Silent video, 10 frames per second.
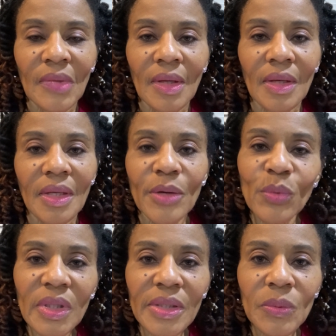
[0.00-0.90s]
And I
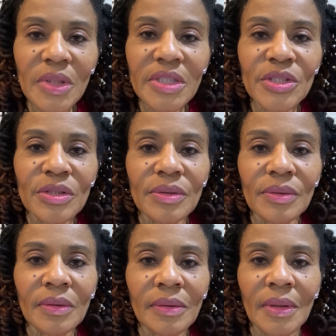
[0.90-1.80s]
really wanted to.
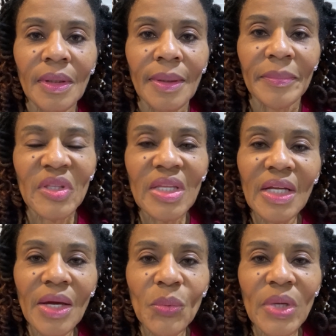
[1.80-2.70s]
But then
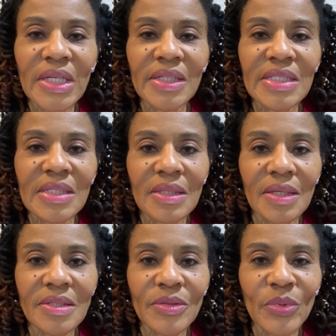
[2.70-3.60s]
I went and
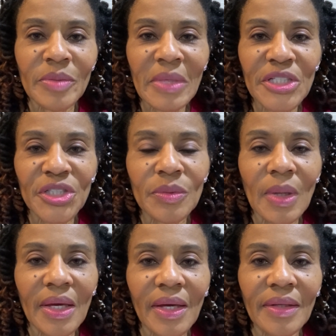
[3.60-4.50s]
discussed it with my
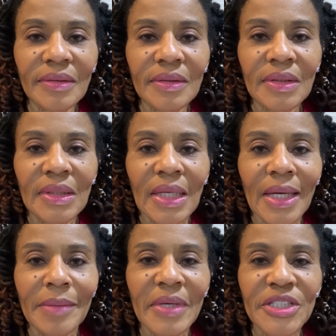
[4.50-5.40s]
GYN.
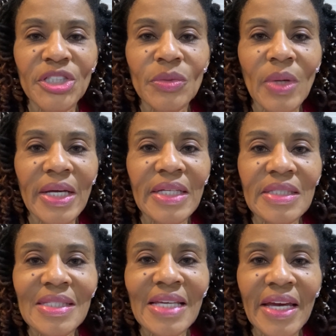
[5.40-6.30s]
And my GYN
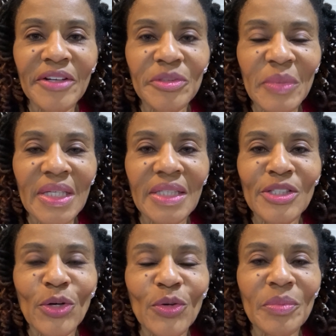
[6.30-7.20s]
scared me and
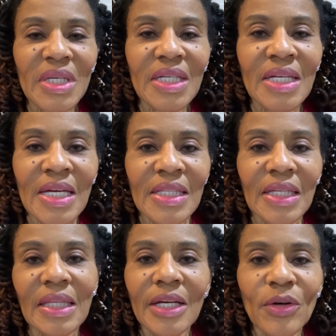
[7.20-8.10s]
told me
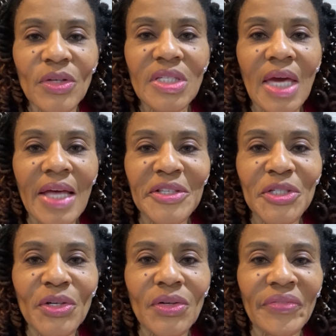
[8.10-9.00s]
that they cause
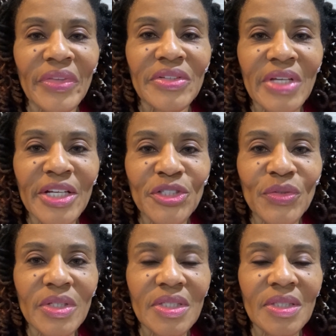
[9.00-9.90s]
cancer and they're
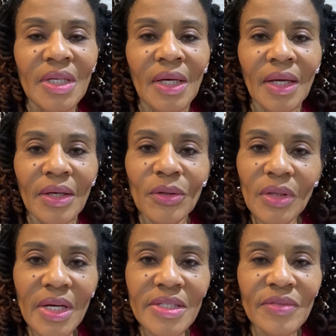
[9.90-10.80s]
dangerous and all
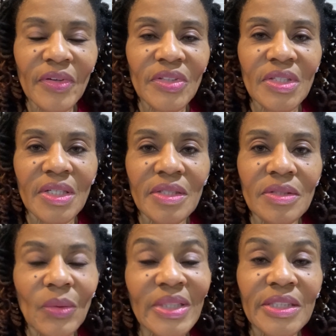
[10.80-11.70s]
kinds of other things.
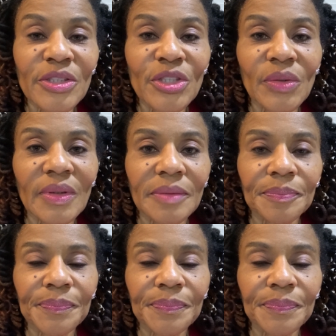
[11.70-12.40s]
So I didn't do it.